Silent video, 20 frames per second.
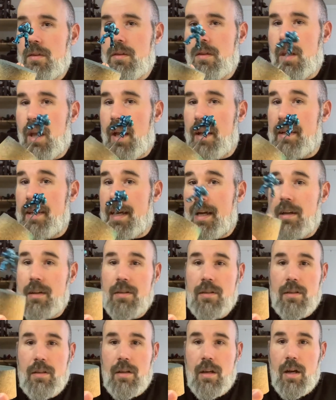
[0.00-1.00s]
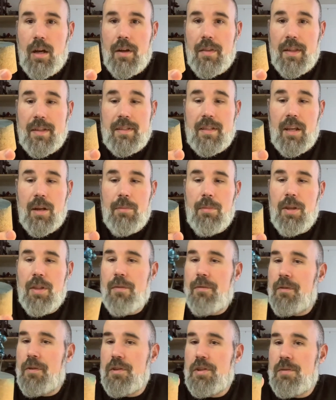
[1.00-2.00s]
And yeah, that's going to be the
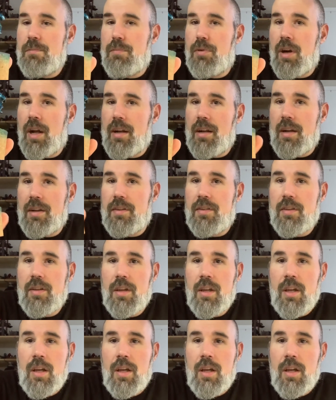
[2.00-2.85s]
first product.